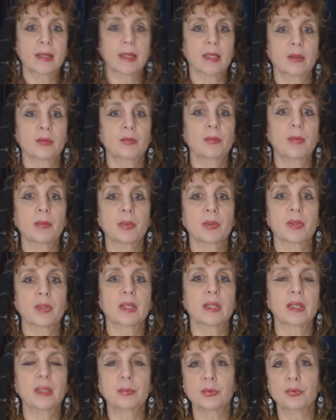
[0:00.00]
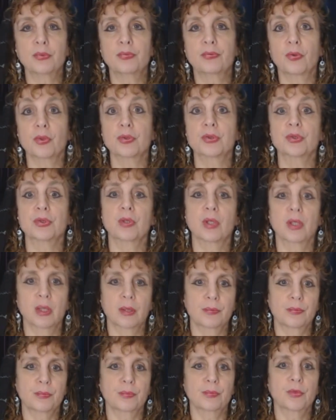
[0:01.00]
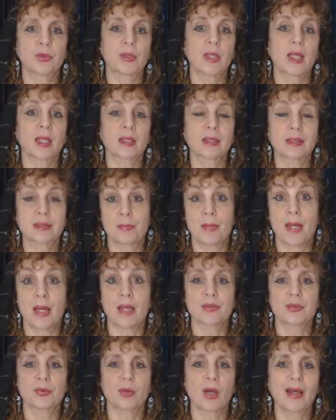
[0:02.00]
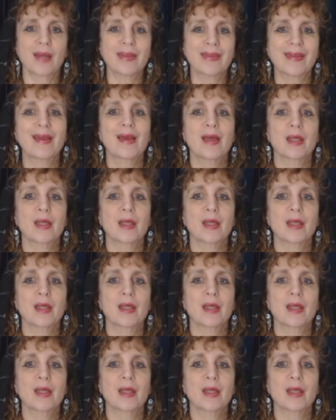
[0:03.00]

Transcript: Uh, remember the Hebrew for uh, zodiac is Mazzaroth.